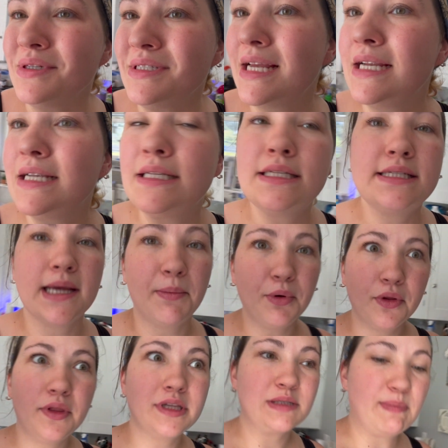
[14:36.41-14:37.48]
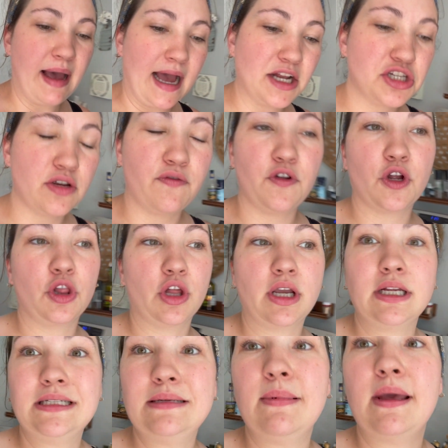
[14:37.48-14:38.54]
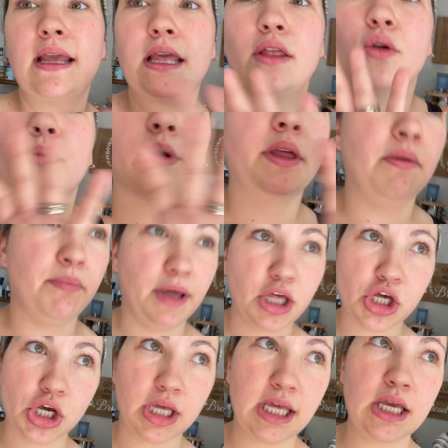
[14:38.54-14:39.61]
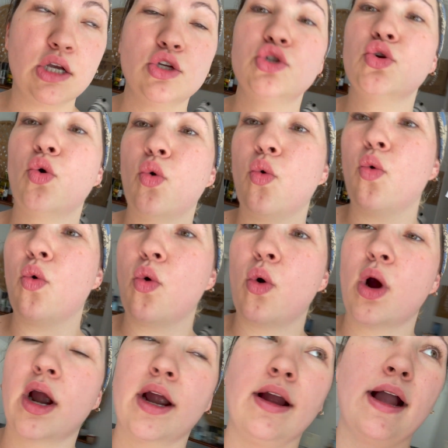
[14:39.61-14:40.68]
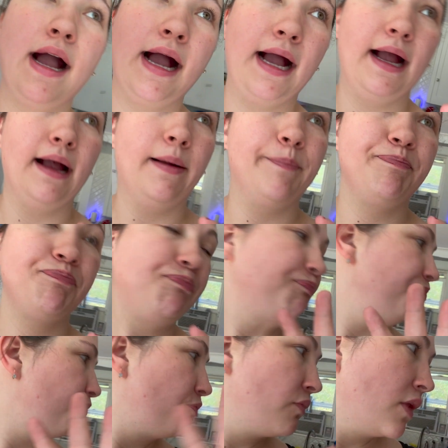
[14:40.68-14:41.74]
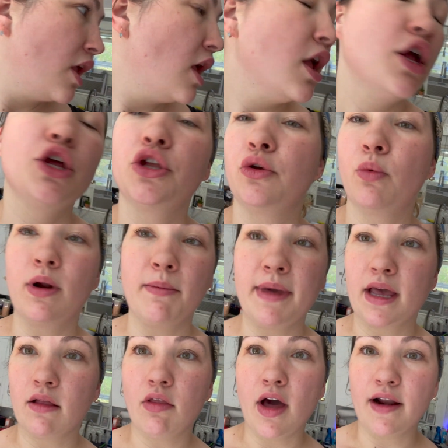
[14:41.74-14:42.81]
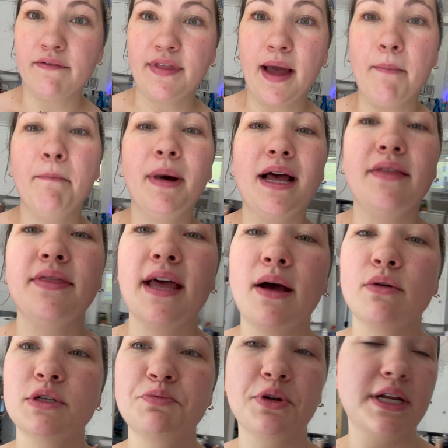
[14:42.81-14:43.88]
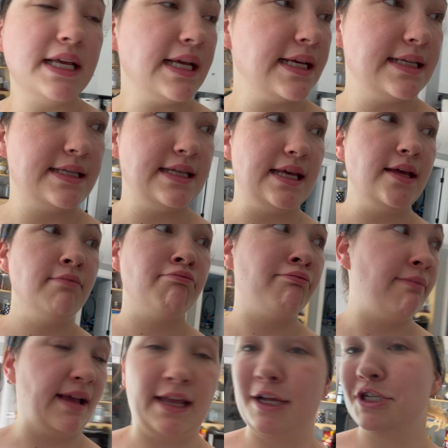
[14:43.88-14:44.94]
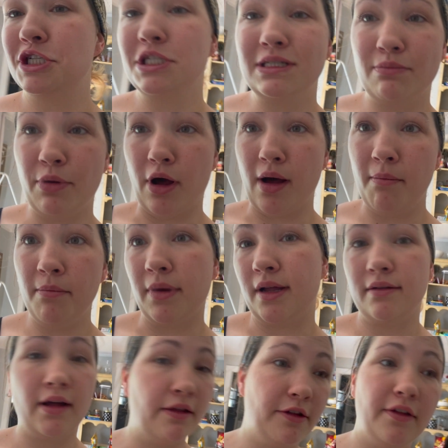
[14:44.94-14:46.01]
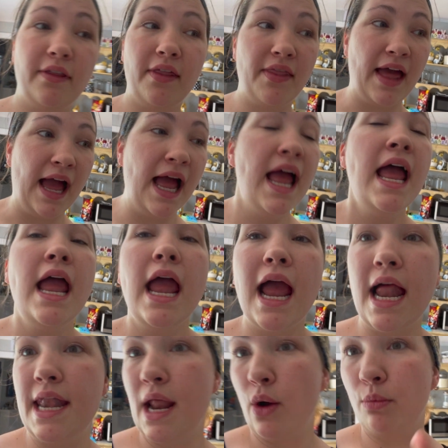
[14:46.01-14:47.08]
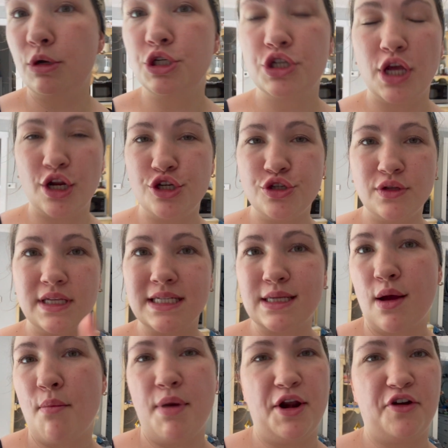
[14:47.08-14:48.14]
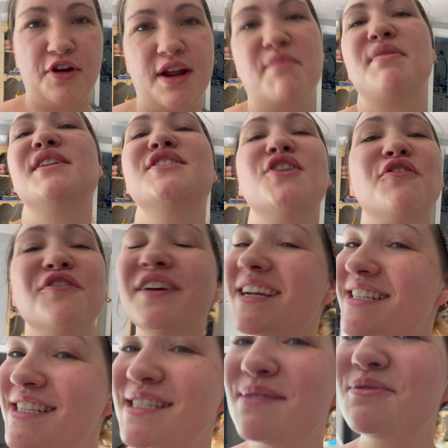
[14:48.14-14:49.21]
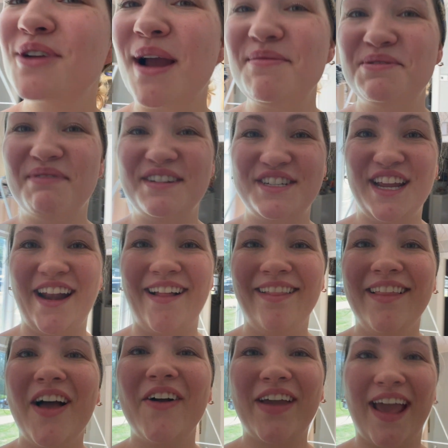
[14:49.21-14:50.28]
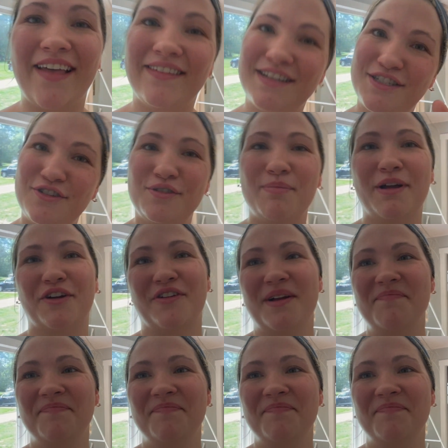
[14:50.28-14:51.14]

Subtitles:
say double this batch if you're looking to make either really big cookies or you want to make a lot of them. But that was pretty easy. My kitchen's a bomb, but other than that, and now I'm going to show you how to do this buttercream. But don't forget to subscribe to my channel. Okay, let's do the buttercream.